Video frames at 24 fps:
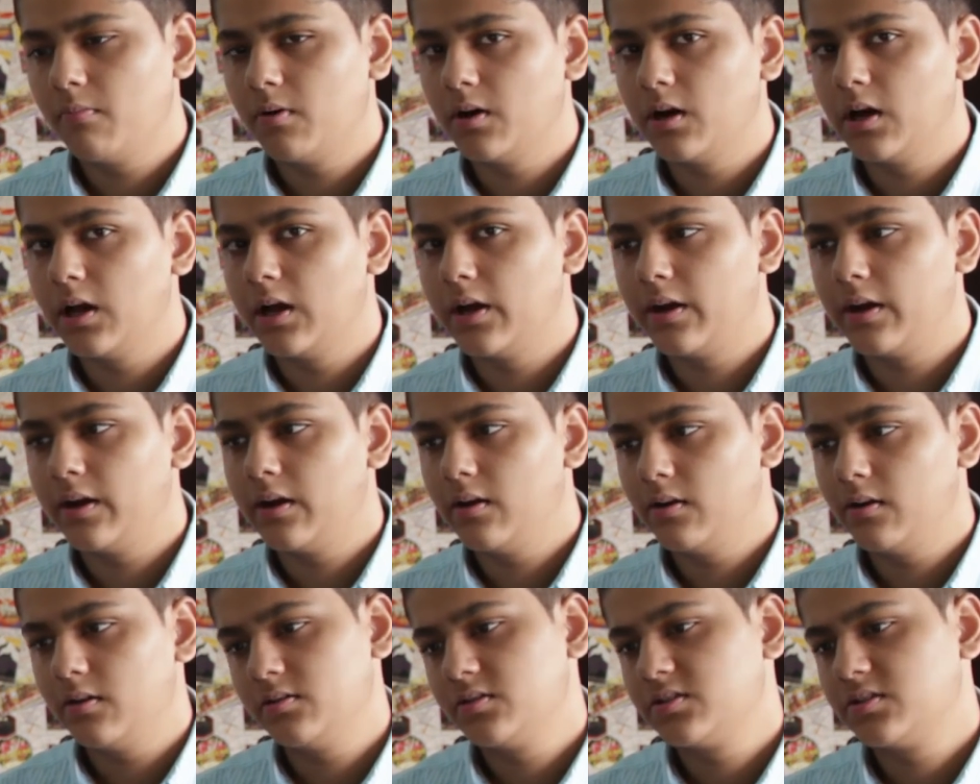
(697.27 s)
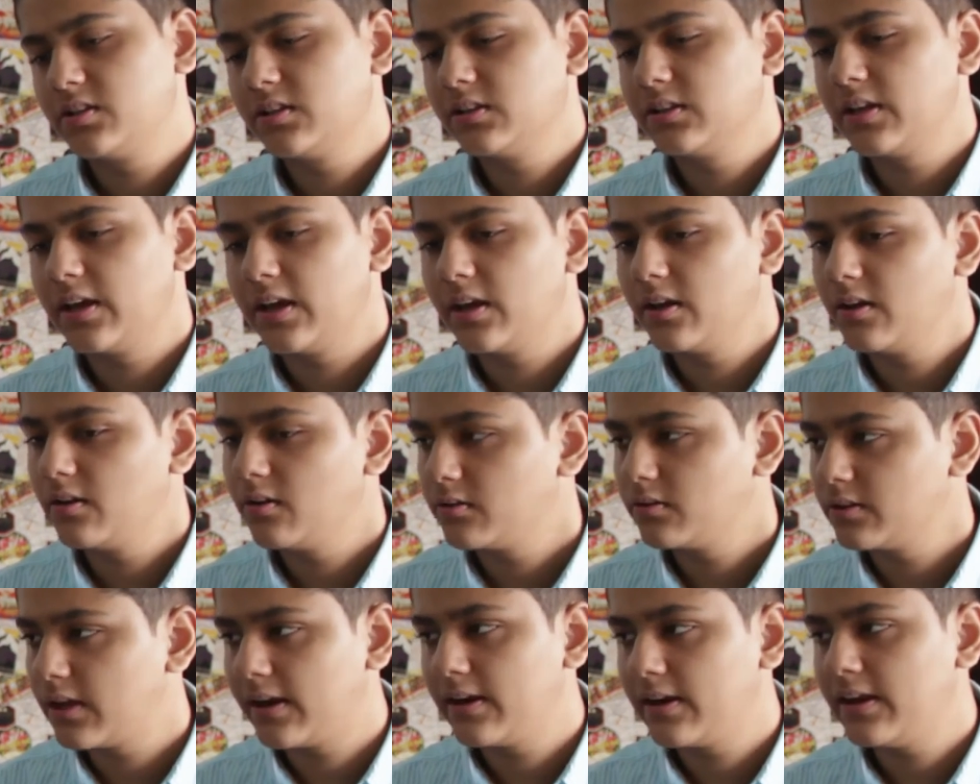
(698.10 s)
but still they you
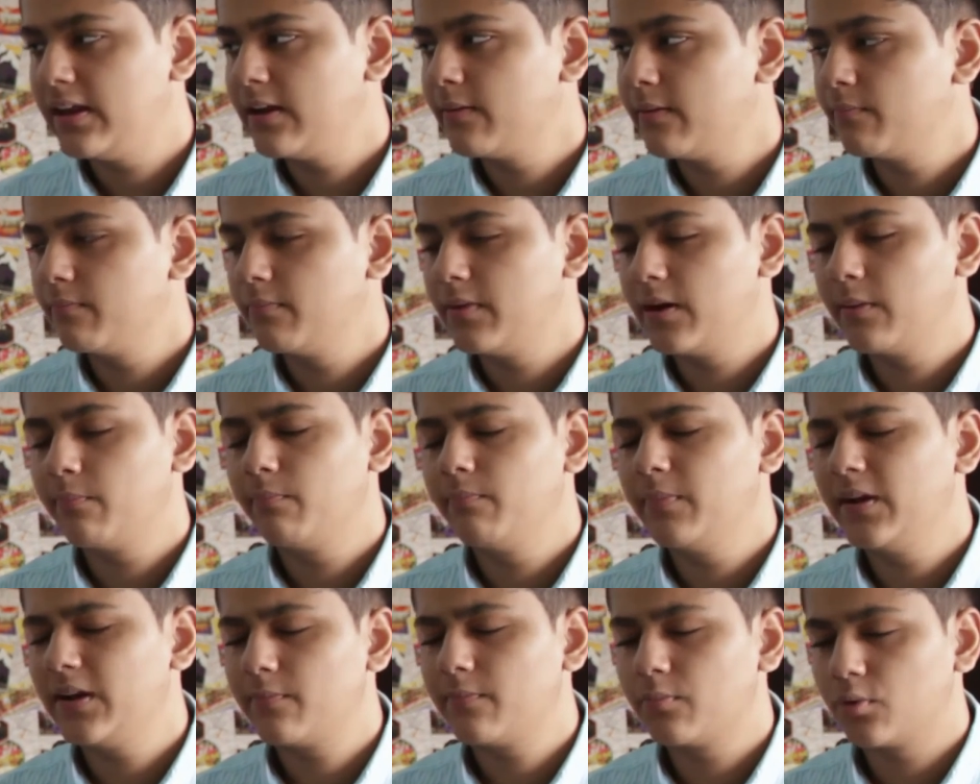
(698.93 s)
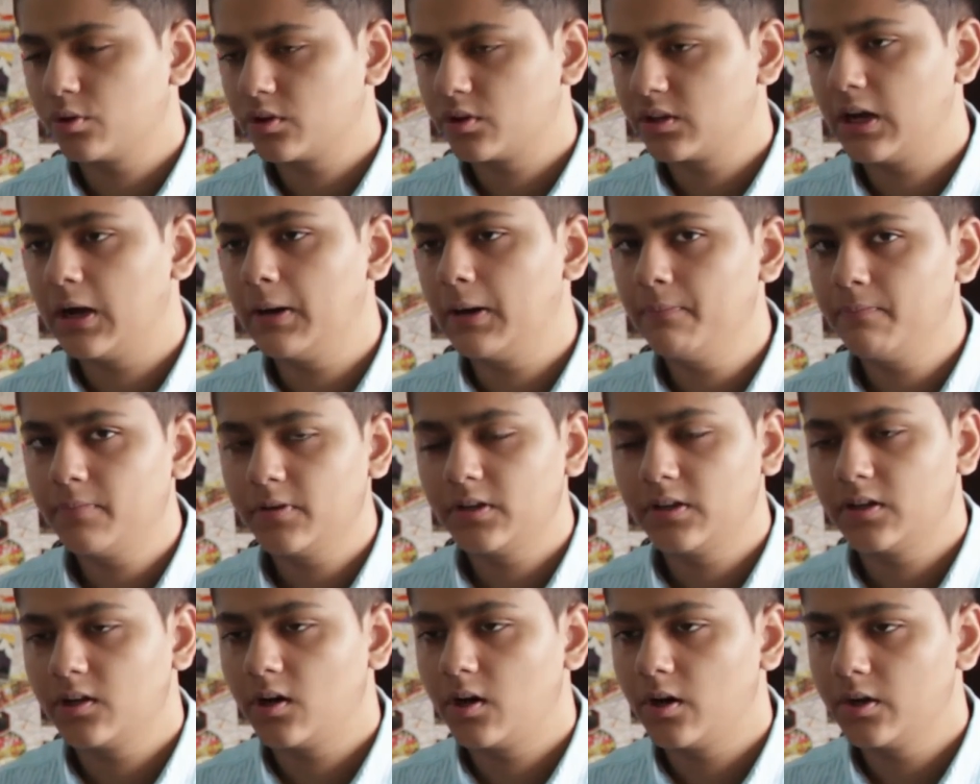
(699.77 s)
know they need a bit a bit more thump
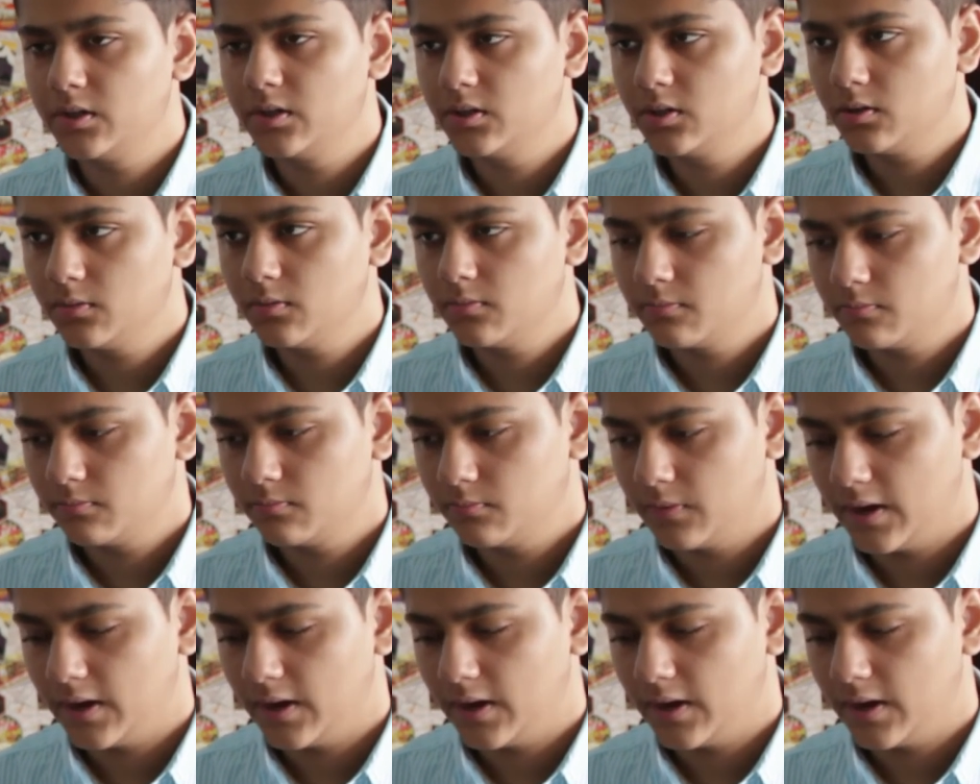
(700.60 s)
in the audio.